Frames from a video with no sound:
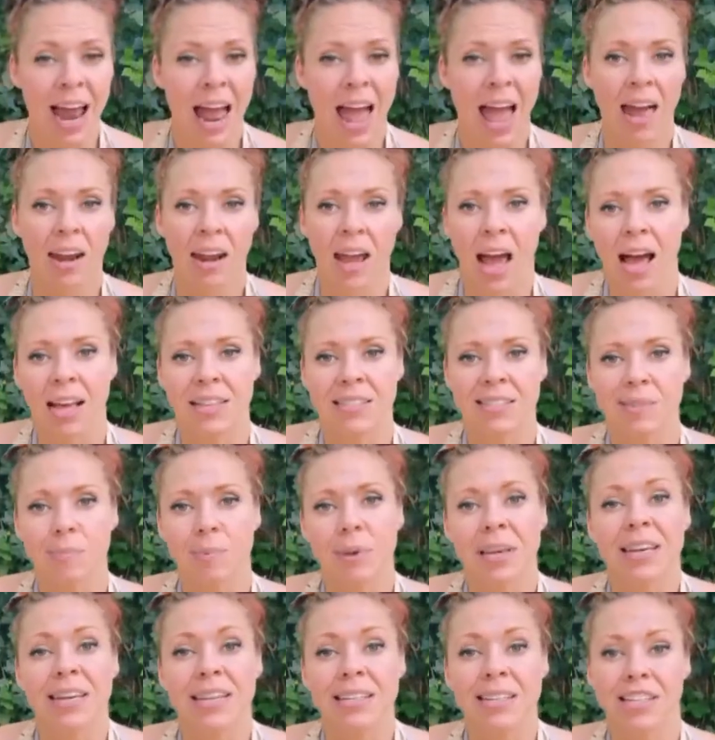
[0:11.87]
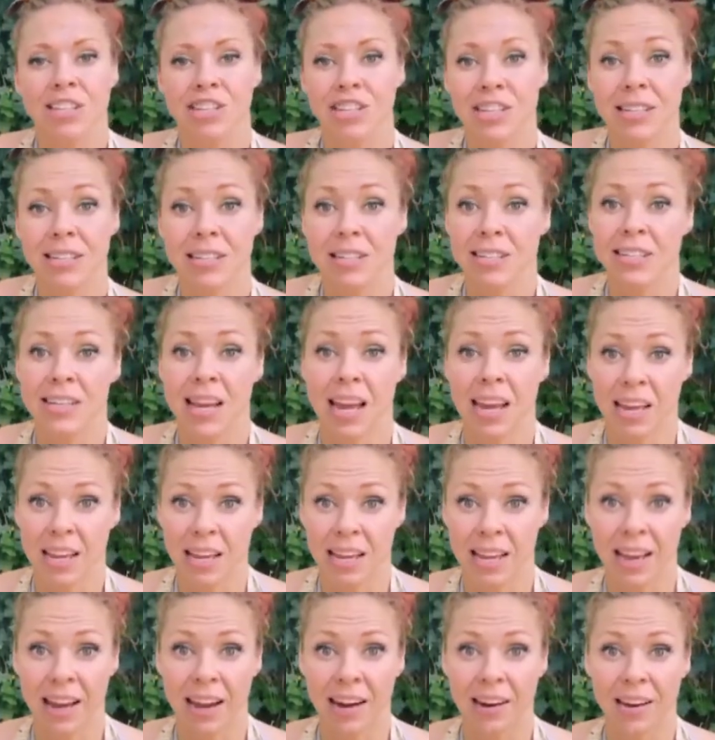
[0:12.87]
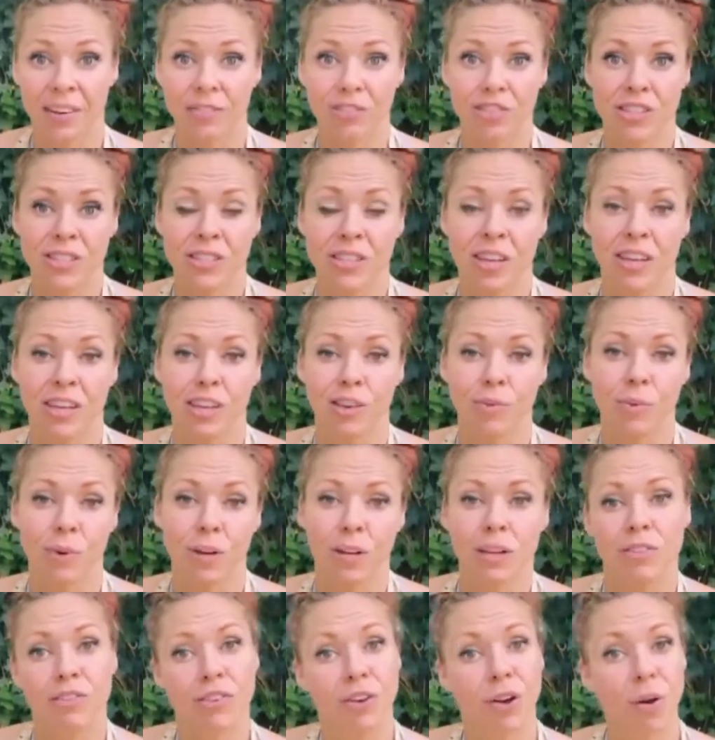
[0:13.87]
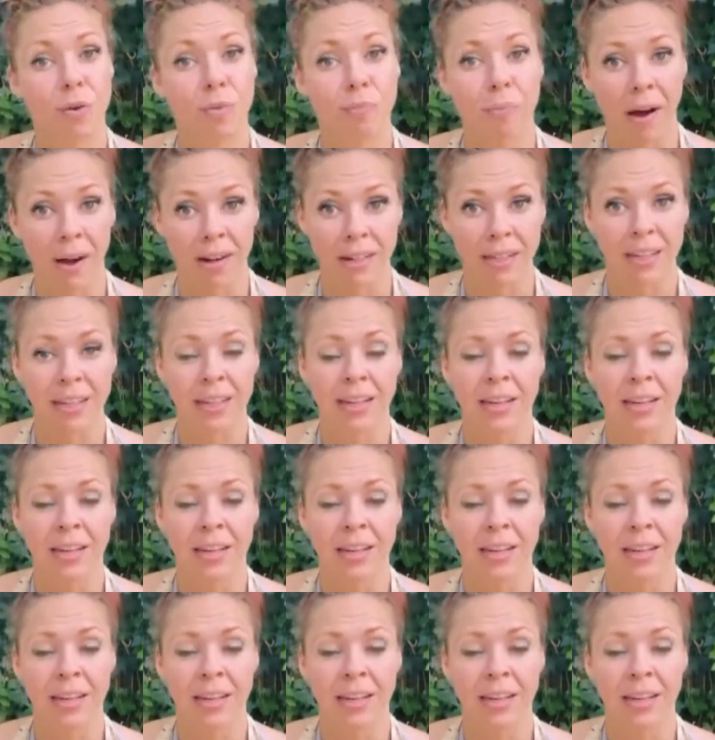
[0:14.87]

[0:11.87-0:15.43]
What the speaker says: and it has to be conditioned and taken care of just like you would your own body.